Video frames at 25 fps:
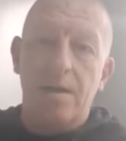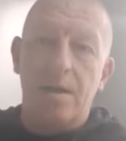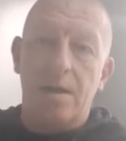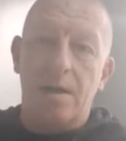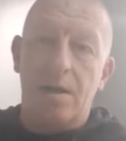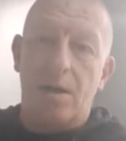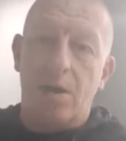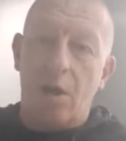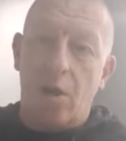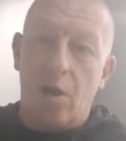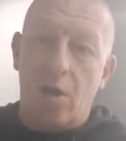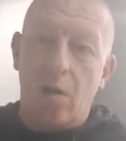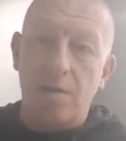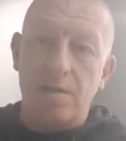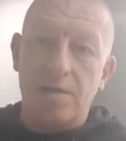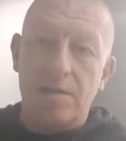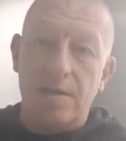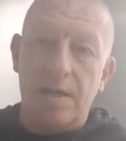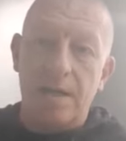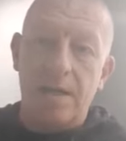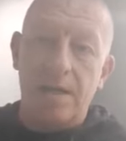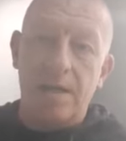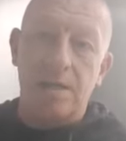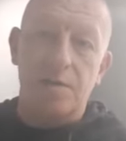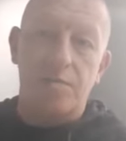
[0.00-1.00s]
and can't
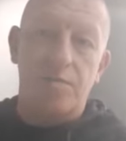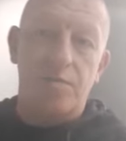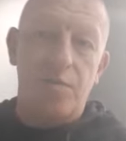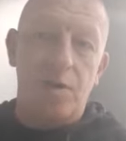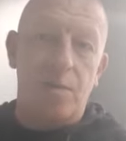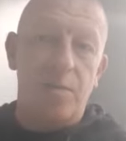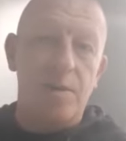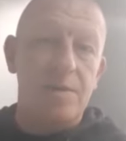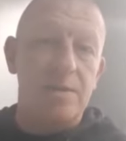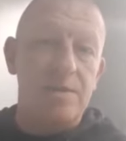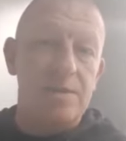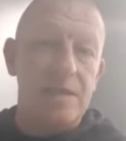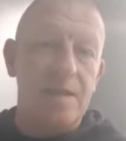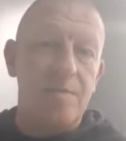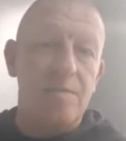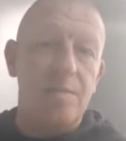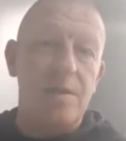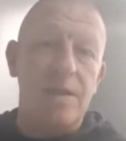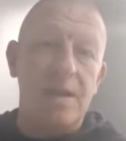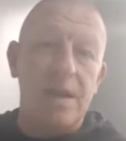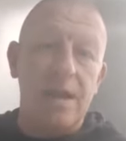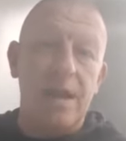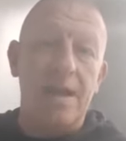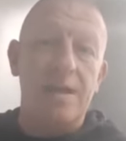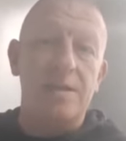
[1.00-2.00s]
take has probably saved
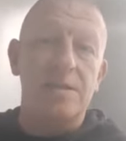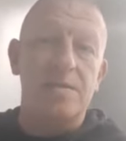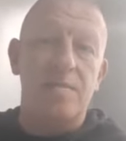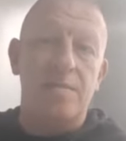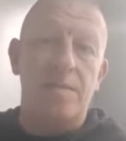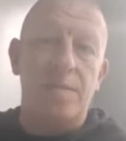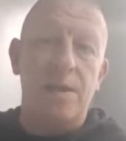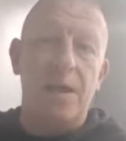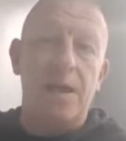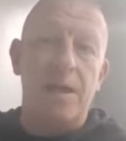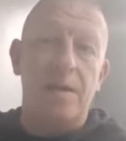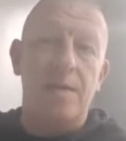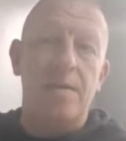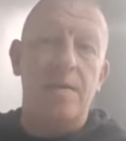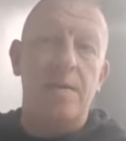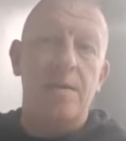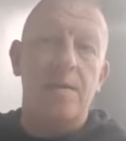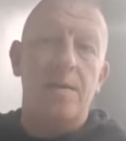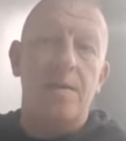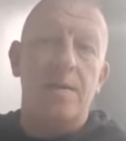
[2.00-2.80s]
me years of pain